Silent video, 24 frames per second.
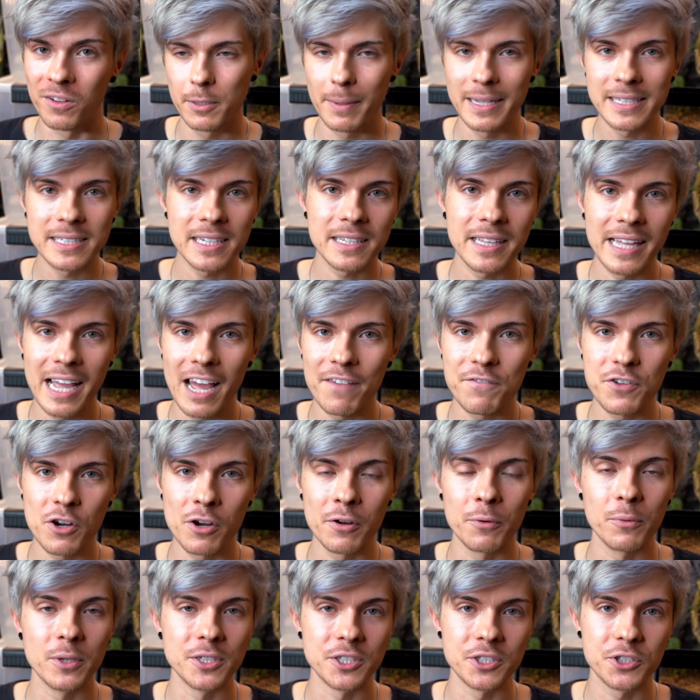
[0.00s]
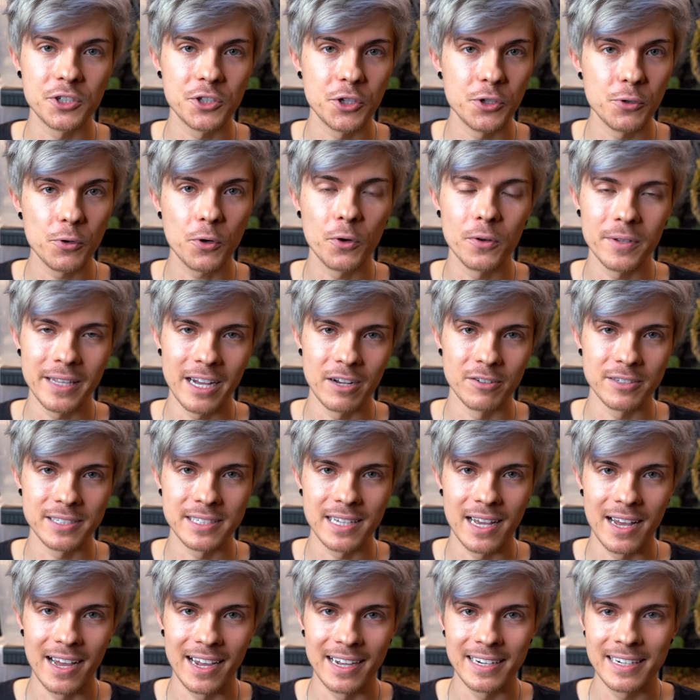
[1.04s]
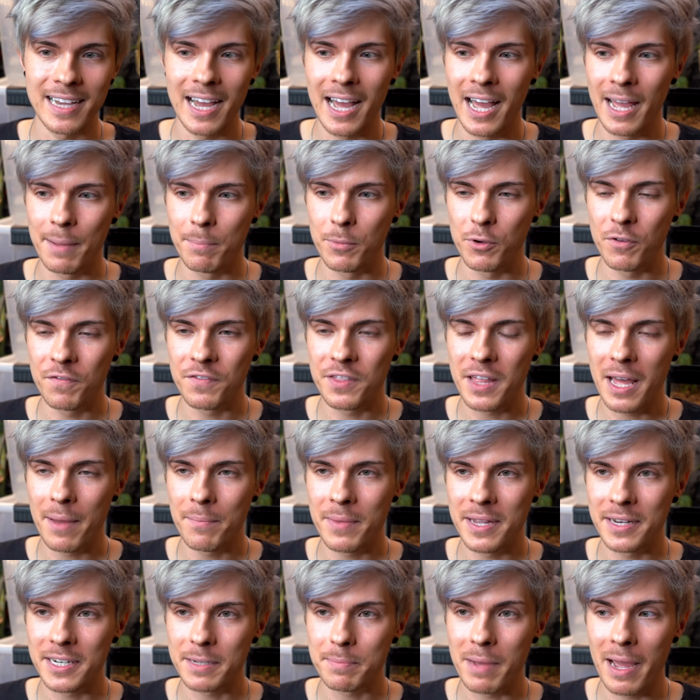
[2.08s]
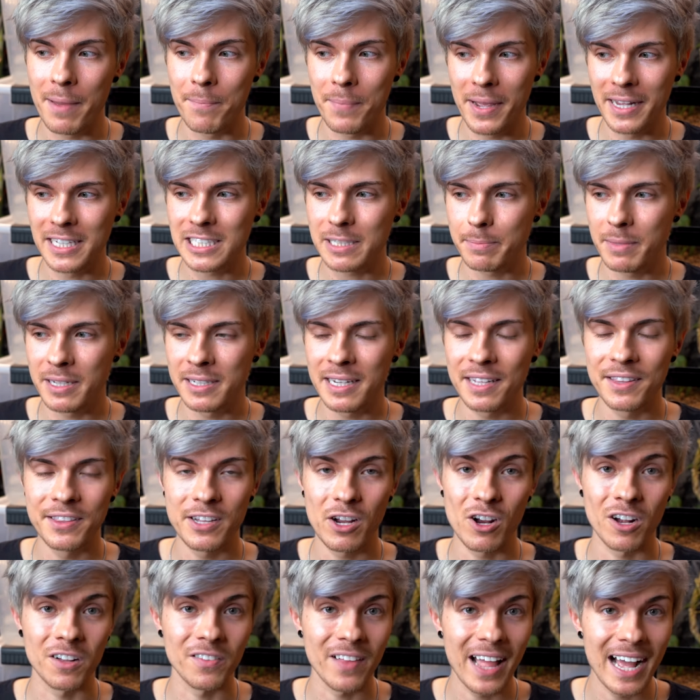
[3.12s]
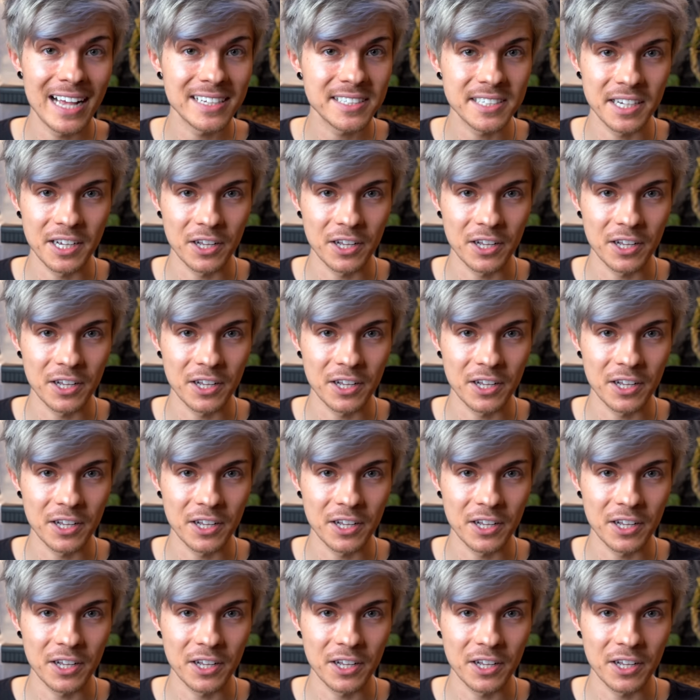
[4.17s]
So basically after it was too cold outside, I moved them into my basement in their glass